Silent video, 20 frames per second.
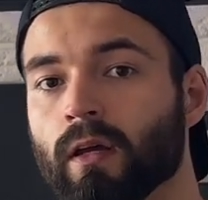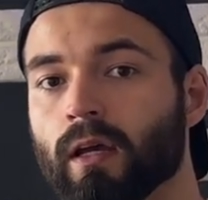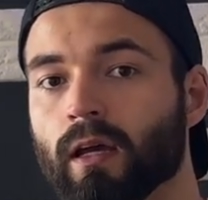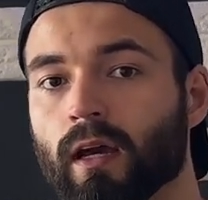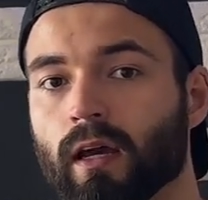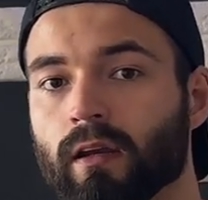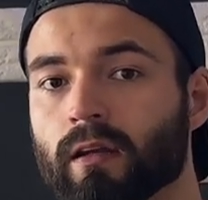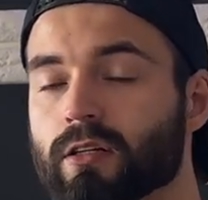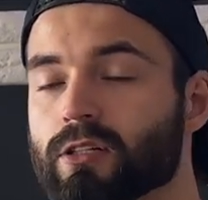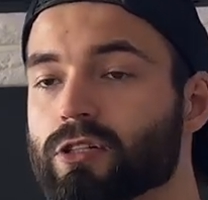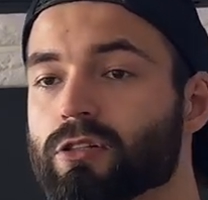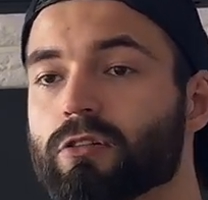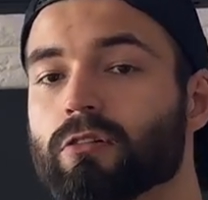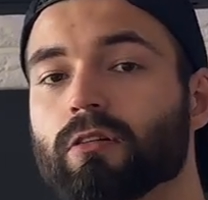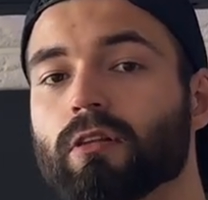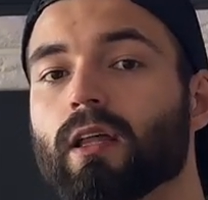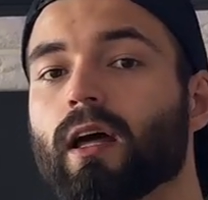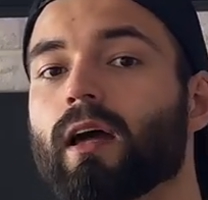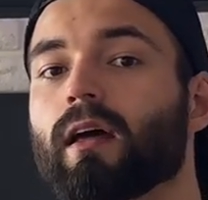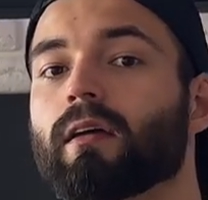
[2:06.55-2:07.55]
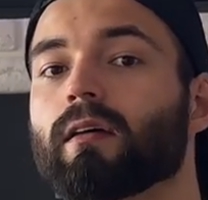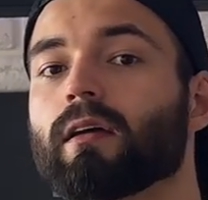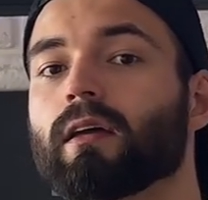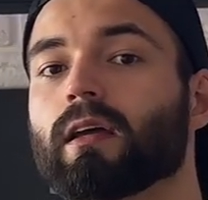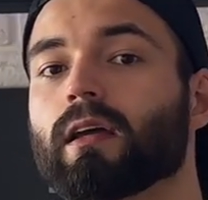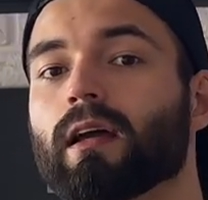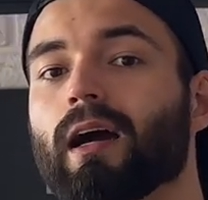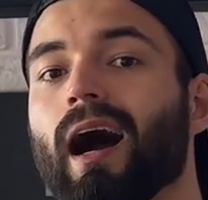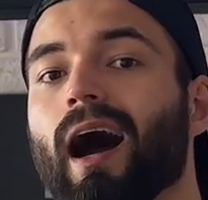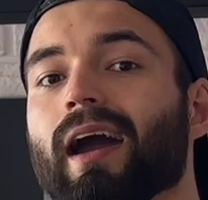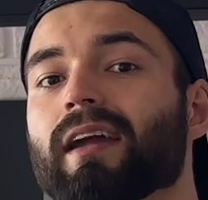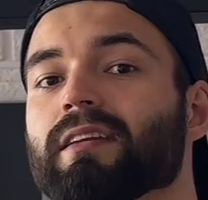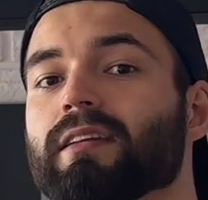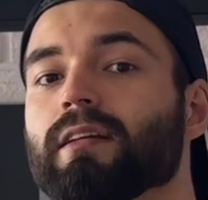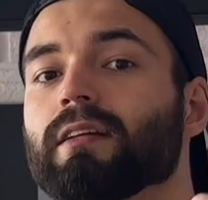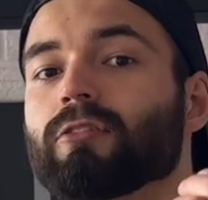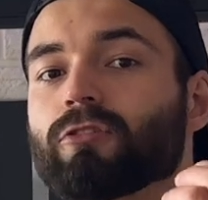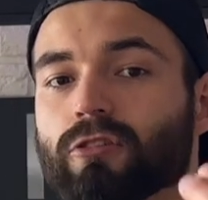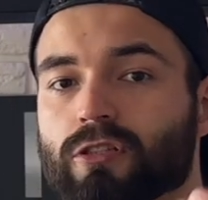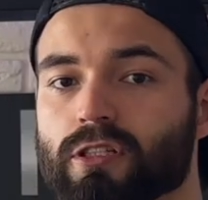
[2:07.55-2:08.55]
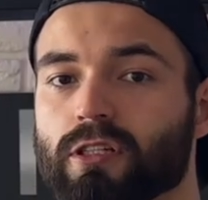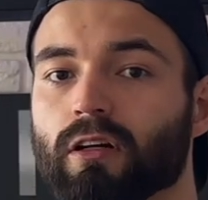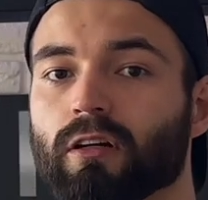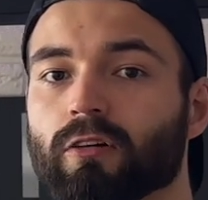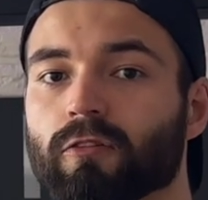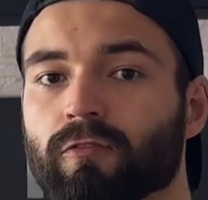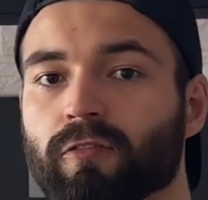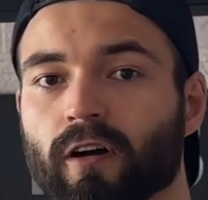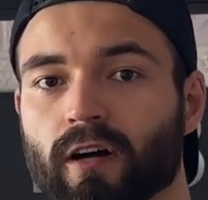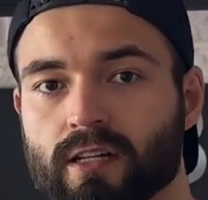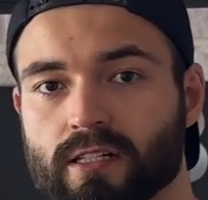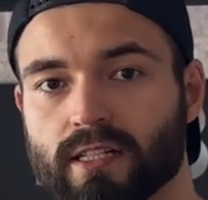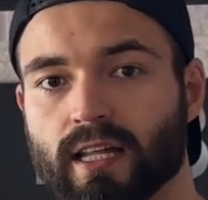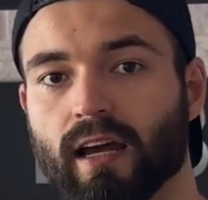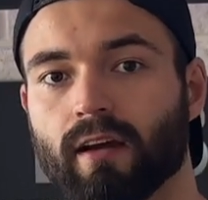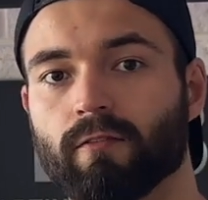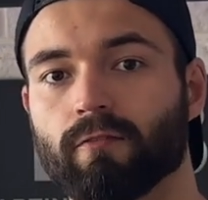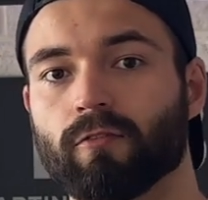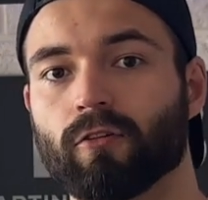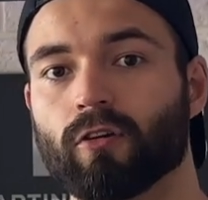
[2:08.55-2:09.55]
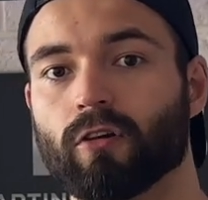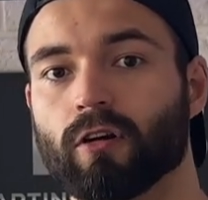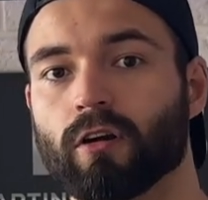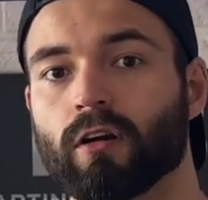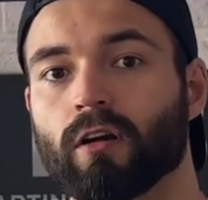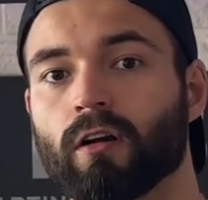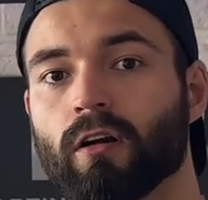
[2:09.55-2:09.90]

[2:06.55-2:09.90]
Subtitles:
I understood that I need to sacrifice that for